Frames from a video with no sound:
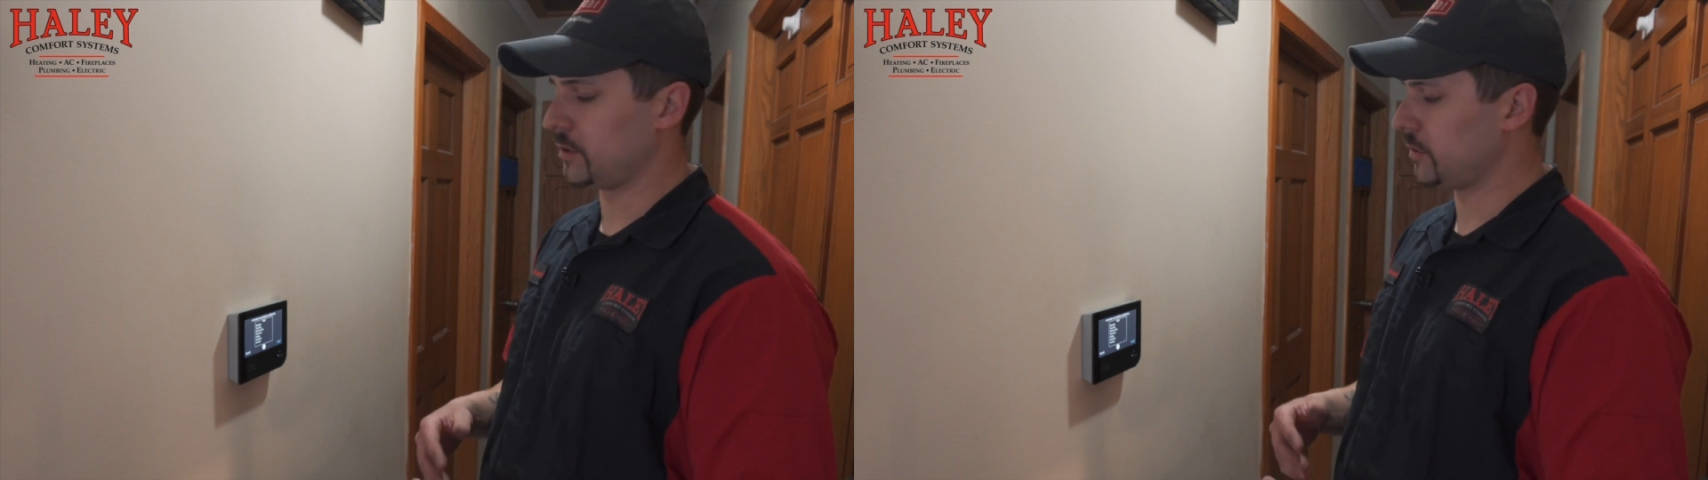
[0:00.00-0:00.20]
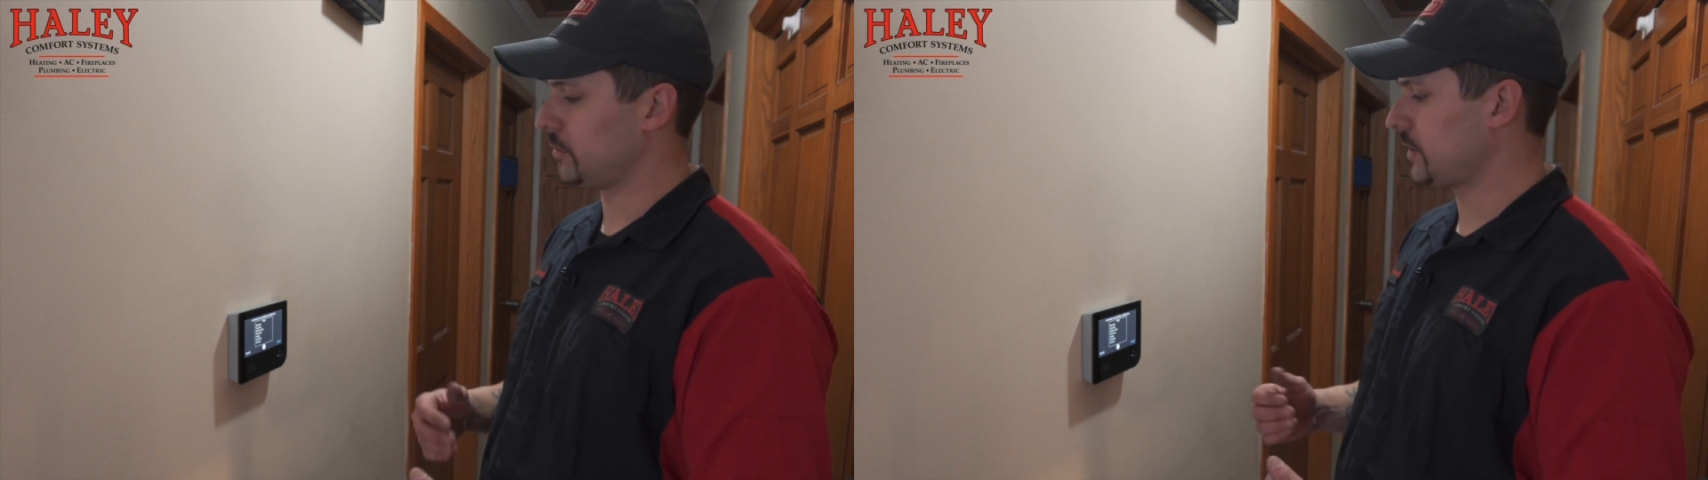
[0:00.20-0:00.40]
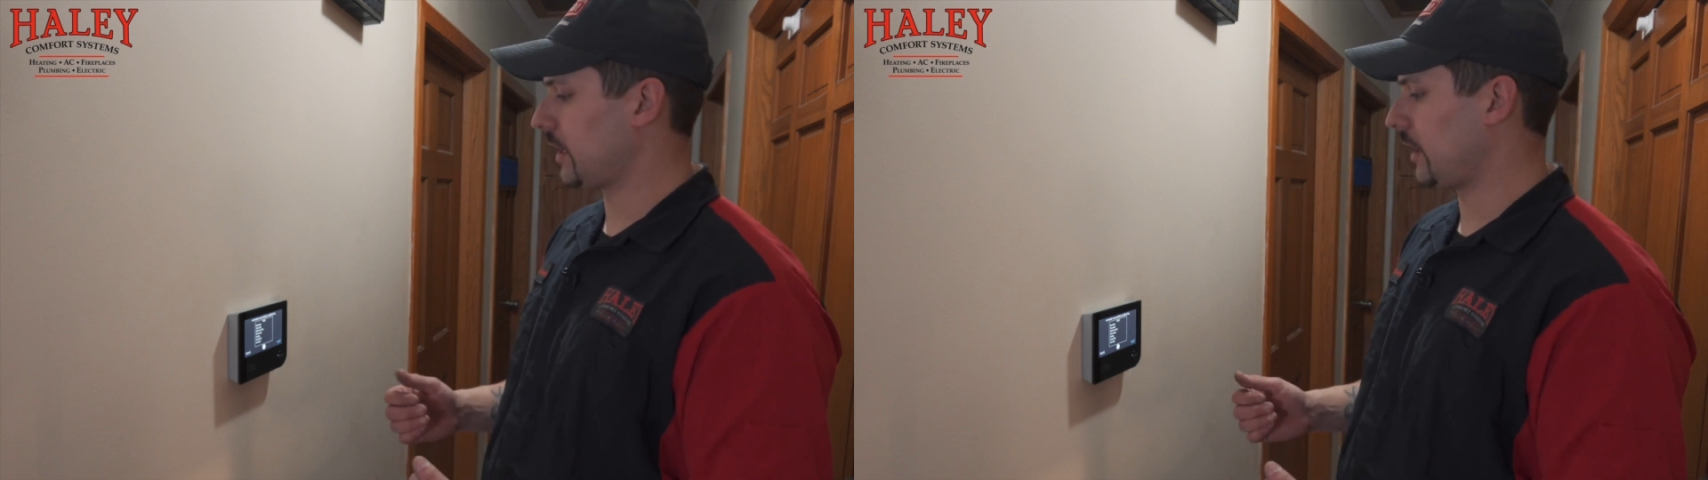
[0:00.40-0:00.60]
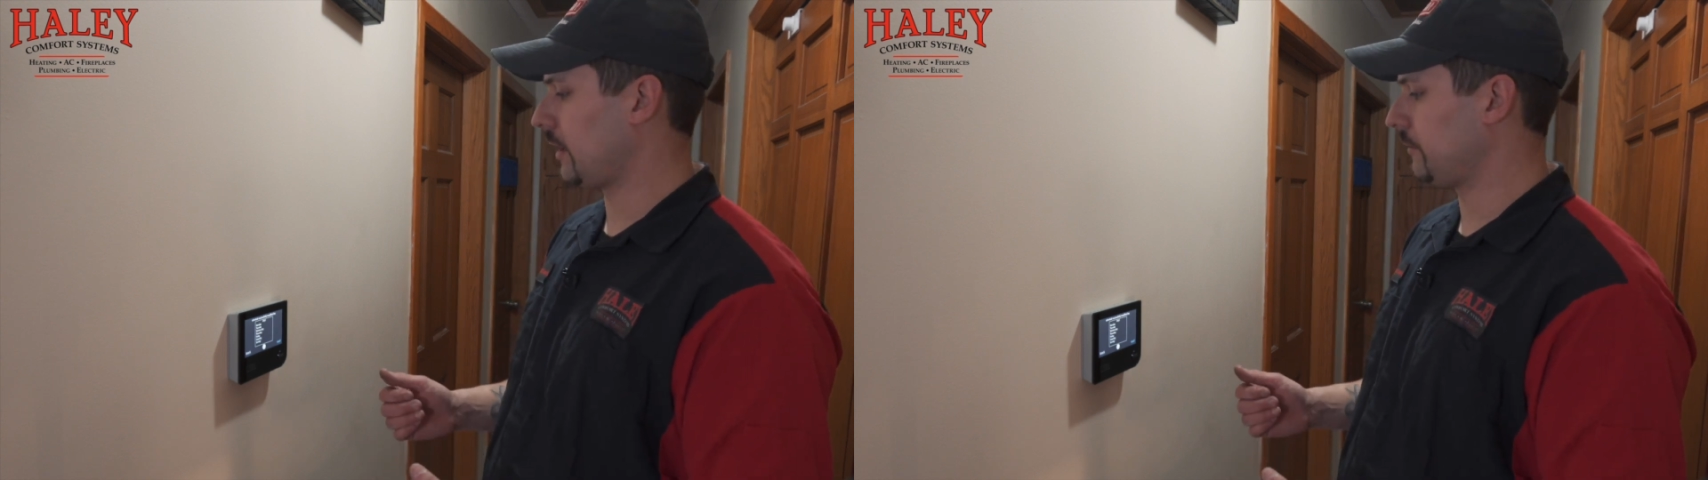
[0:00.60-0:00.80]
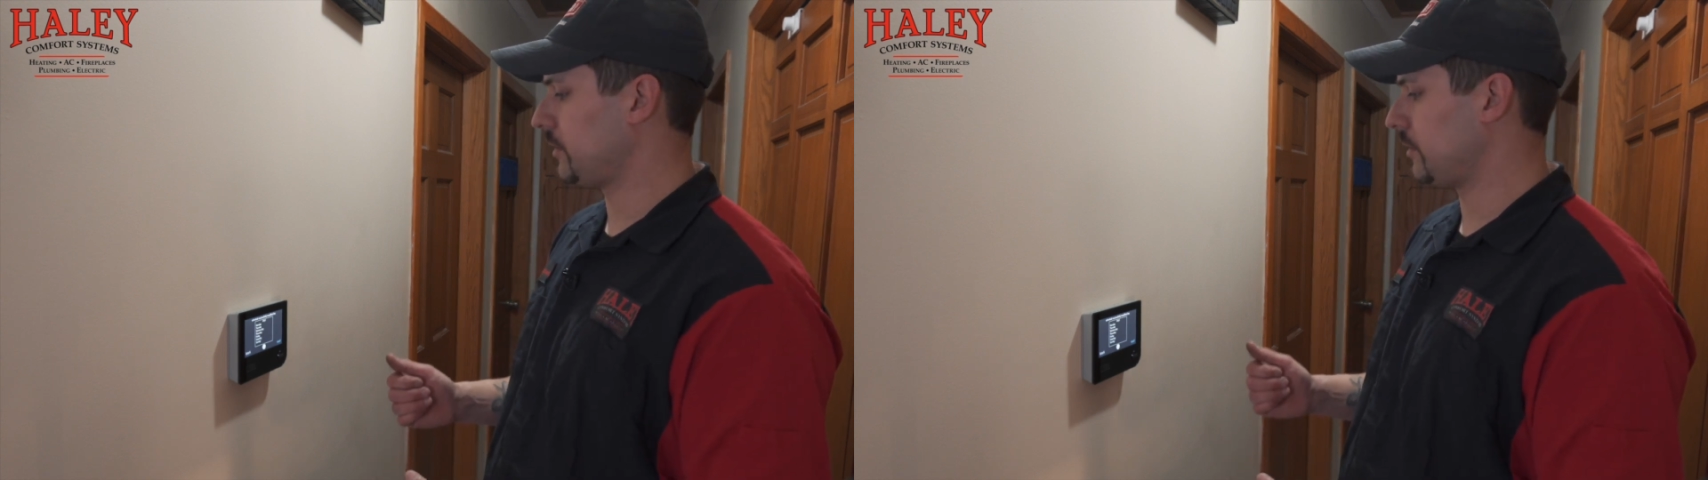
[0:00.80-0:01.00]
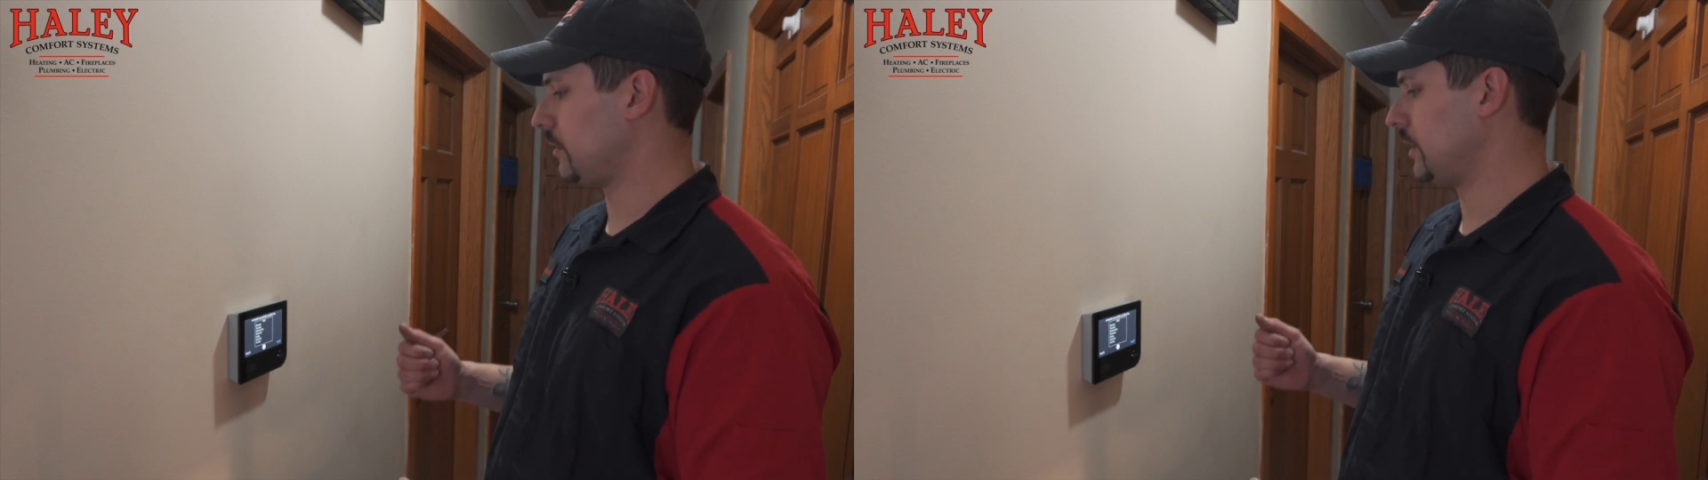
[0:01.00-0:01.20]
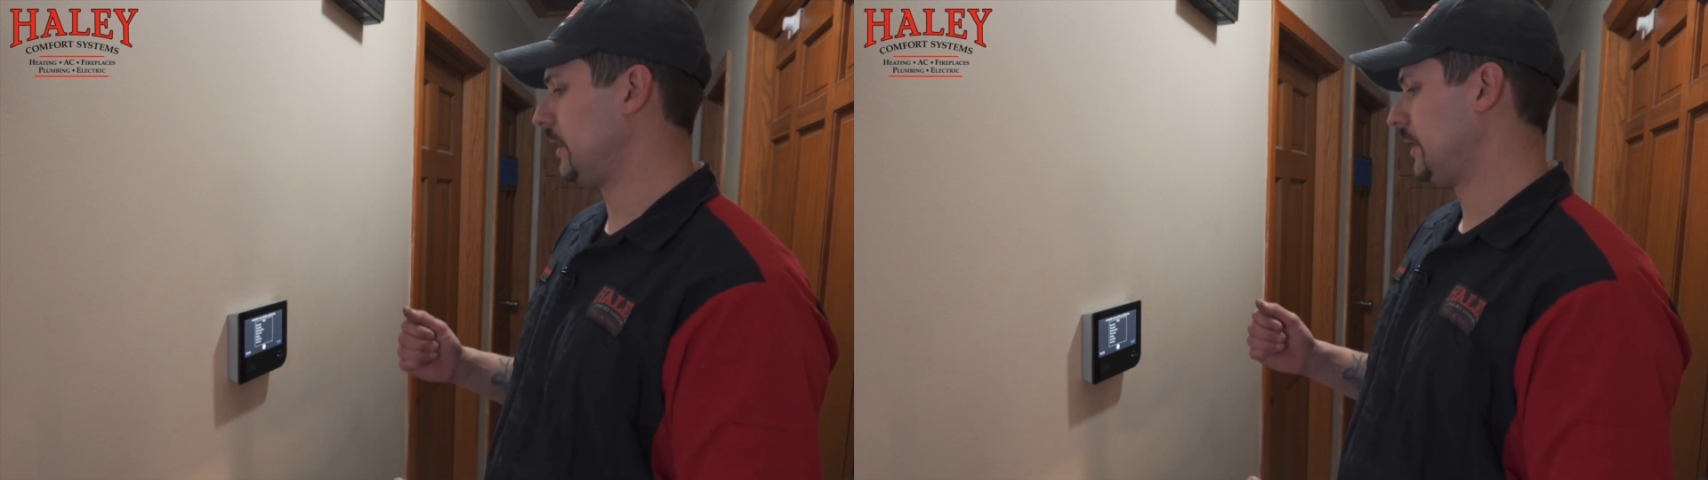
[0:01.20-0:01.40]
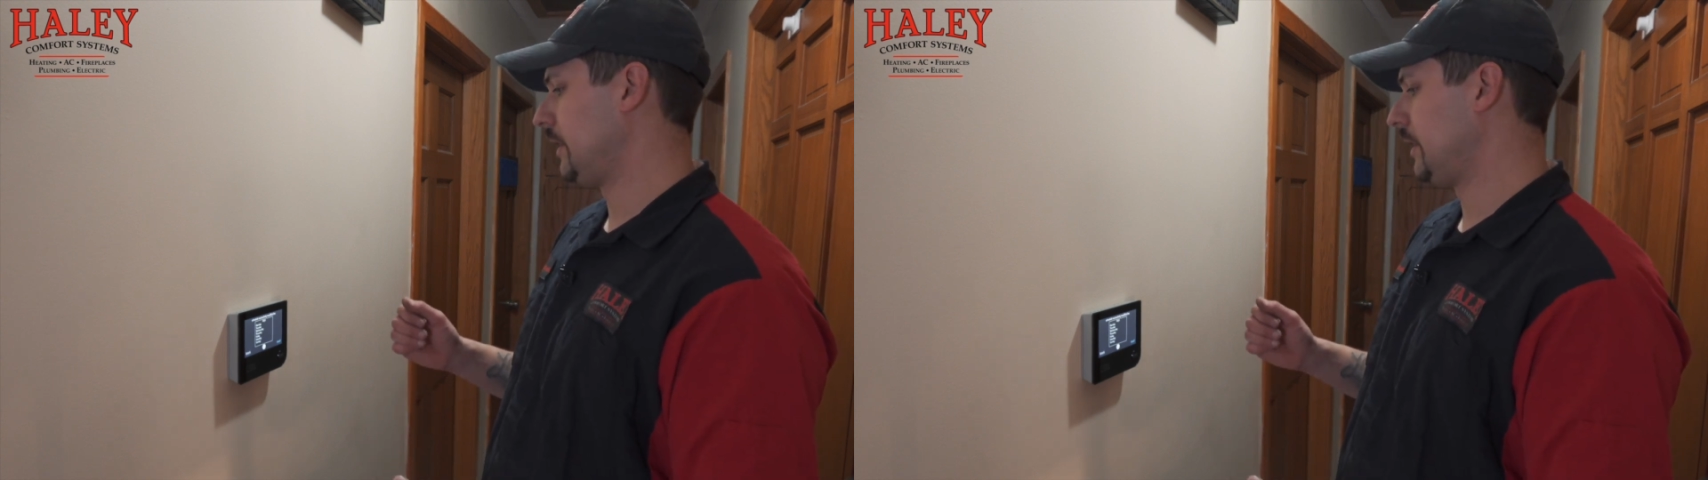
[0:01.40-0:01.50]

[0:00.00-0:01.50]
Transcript: you used to have to